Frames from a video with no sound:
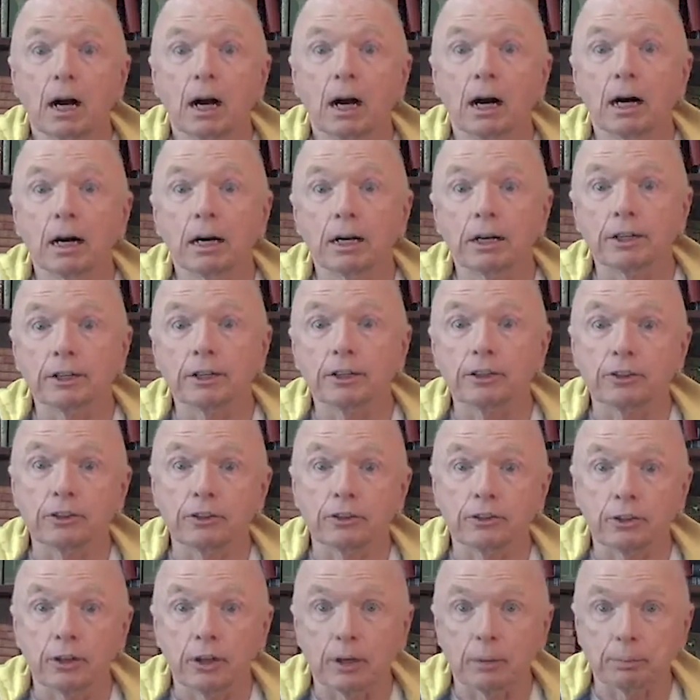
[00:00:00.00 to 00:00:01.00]

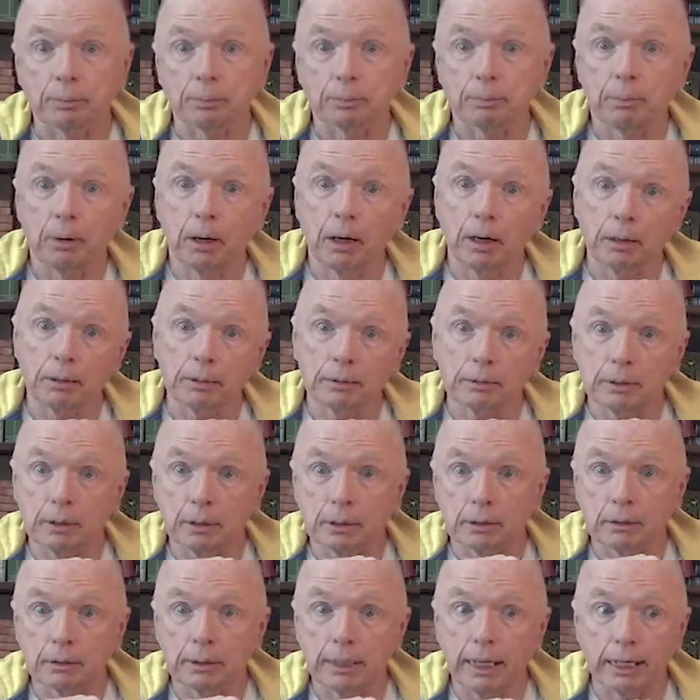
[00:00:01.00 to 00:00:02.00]
is
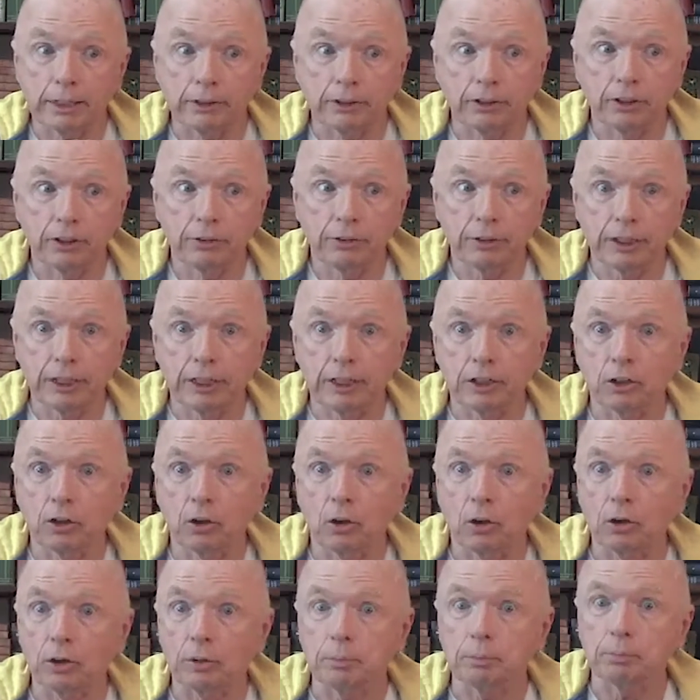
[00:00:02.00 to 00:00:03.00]
an activity
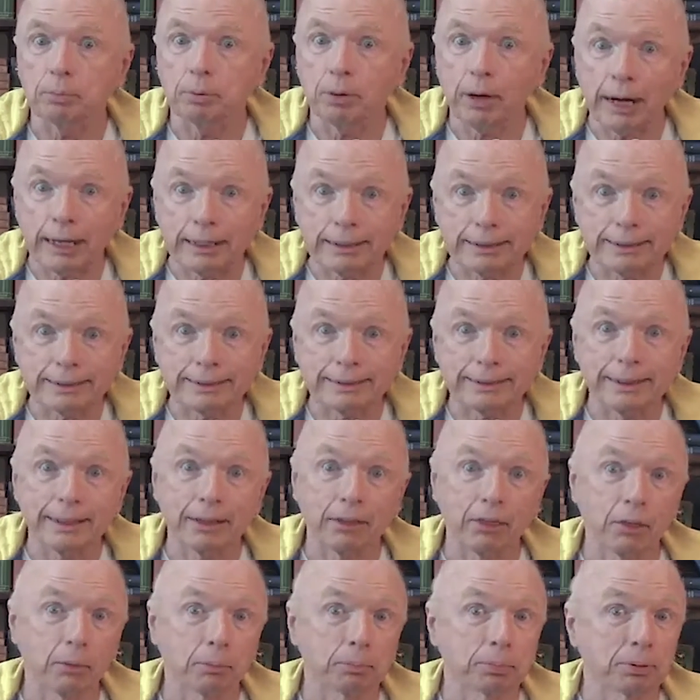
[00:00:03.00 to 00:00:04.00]
called practicing
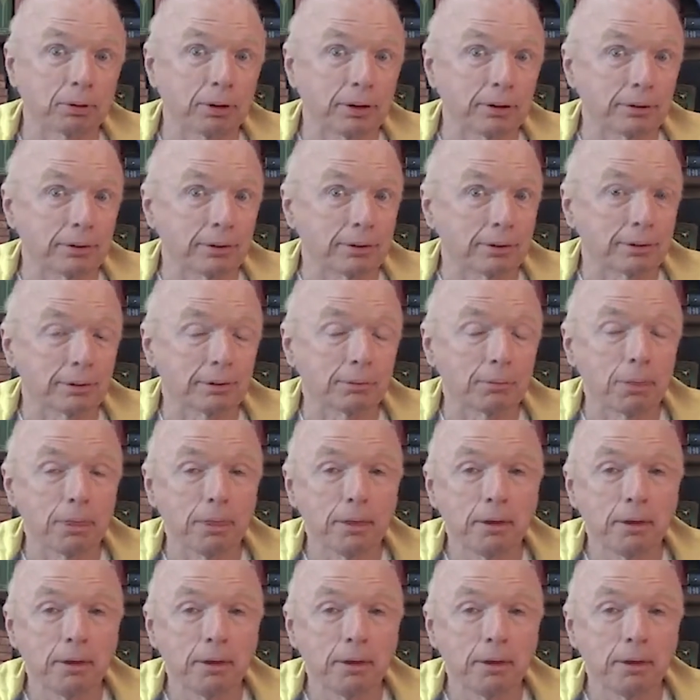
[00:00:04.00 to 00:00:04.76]
the presence.